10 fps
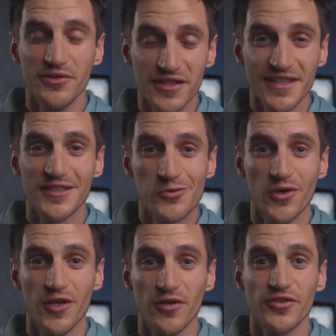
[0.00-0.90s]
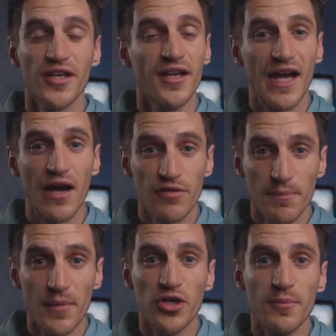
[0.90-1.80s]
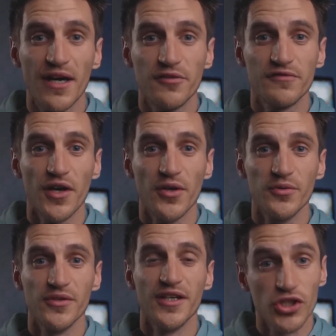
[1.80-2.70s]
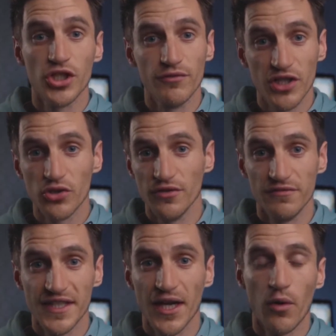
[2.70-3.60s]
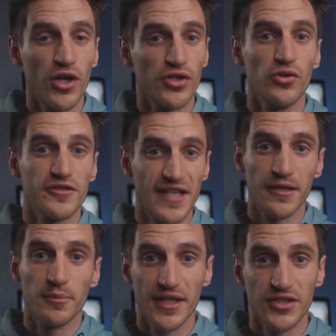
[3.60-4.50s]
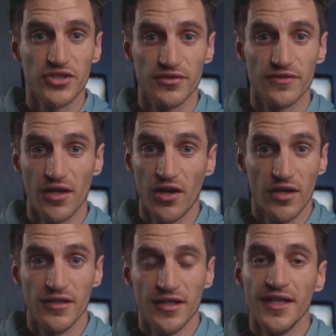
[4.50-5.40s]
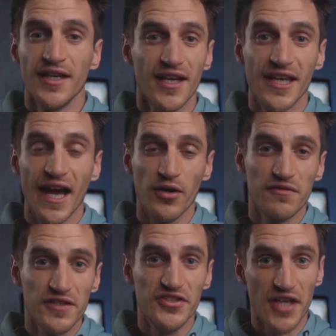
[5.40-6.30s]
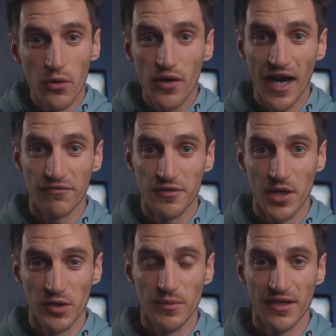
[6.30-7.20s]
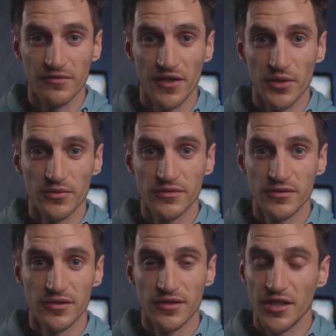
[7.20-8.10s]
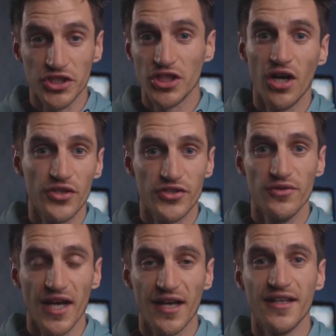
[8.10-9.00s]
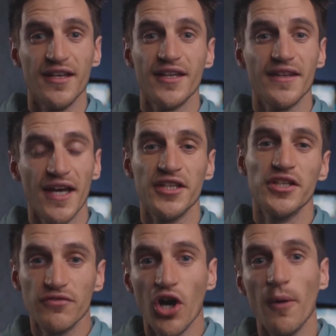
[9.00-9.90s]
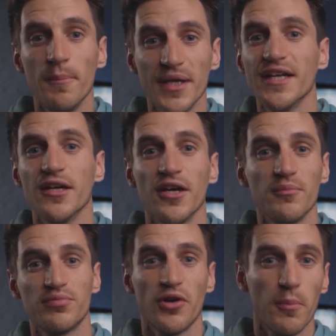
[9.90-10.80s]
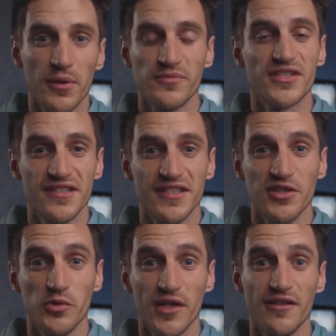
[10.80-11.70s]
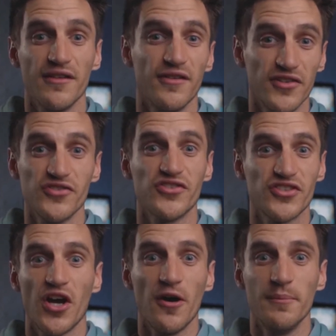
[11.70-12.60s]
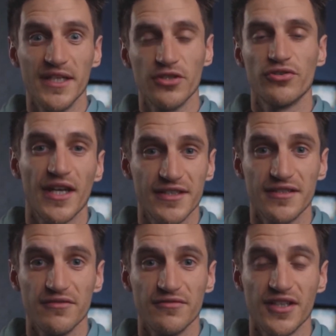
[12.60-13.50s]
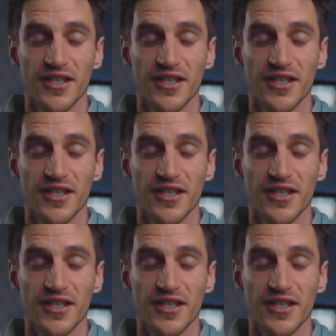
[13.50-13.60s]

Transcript: in this world have a mobile phone that you can record video on or take pictures on. Now, if you don't have a mobile phone, and you can't do that, then you've got bigger problems to deal with than start being creative.